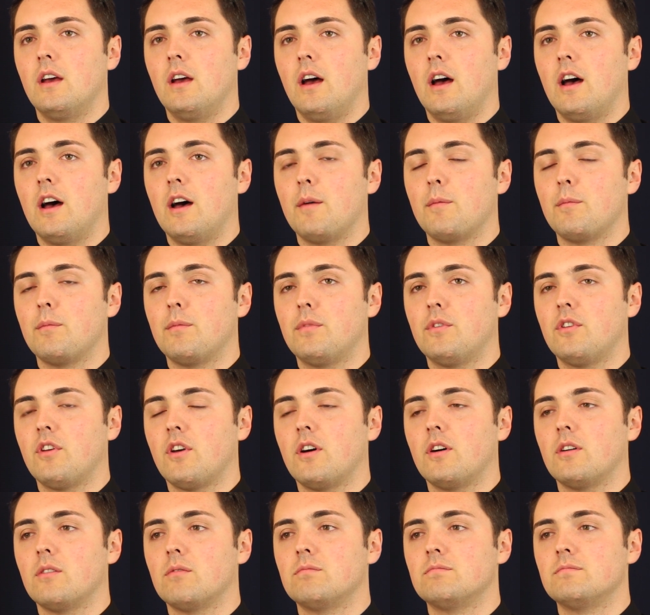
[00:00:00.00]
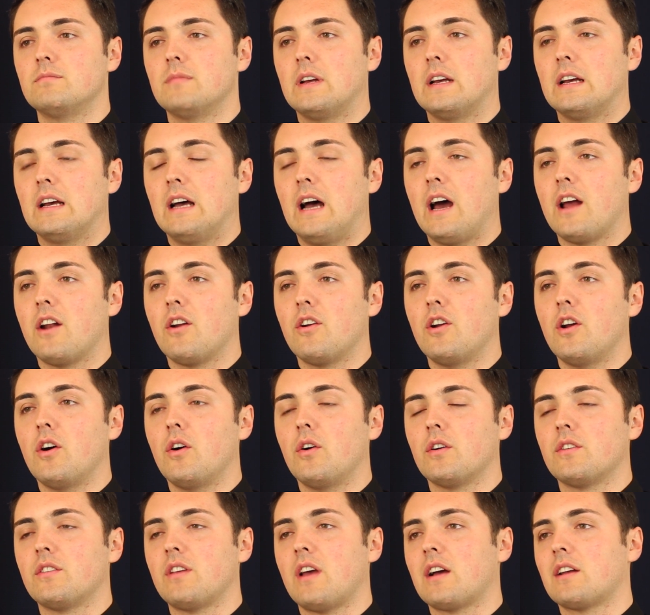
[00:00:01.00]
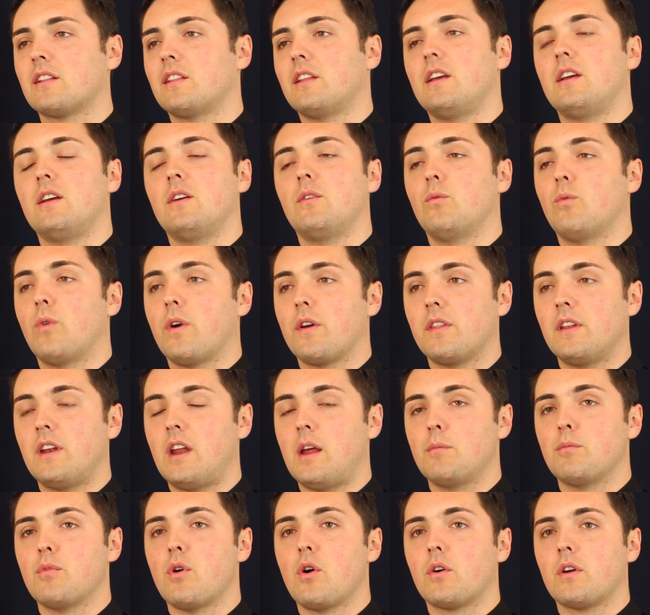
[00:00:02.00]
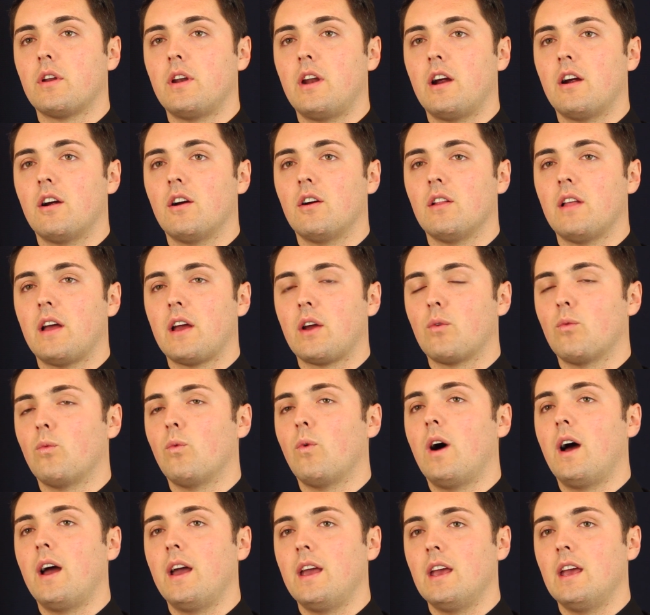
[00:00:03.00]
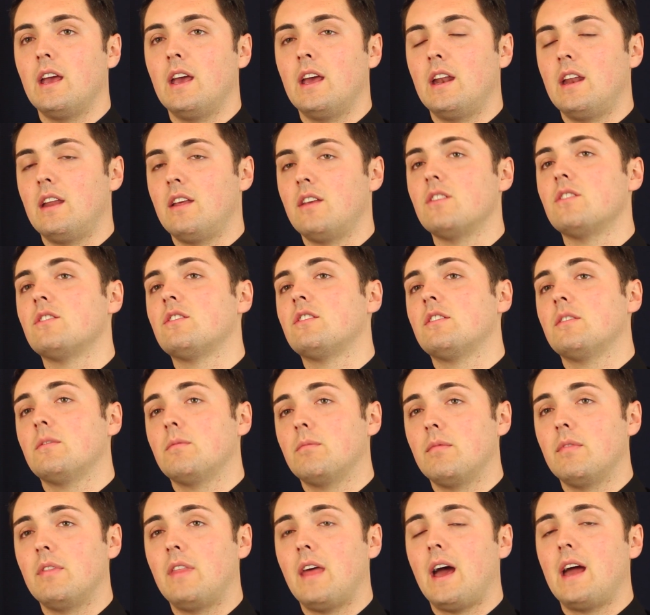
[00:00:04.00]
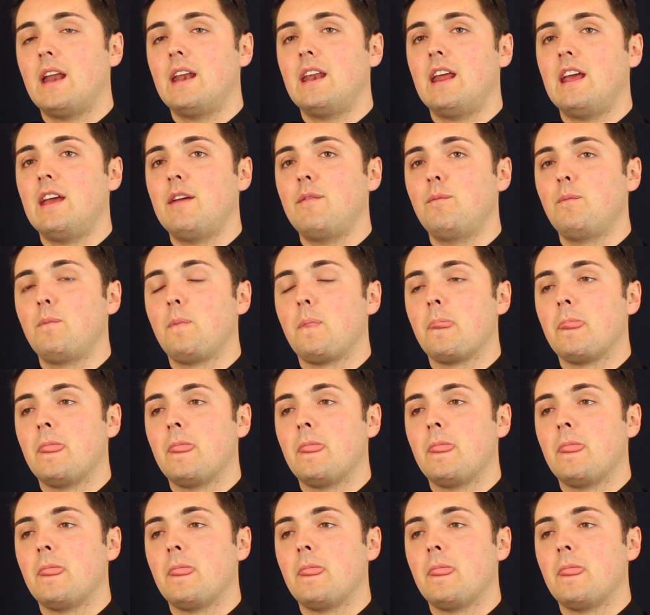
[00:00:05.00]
So I don't know exactly where the name Broken Arrow, like why it is that name.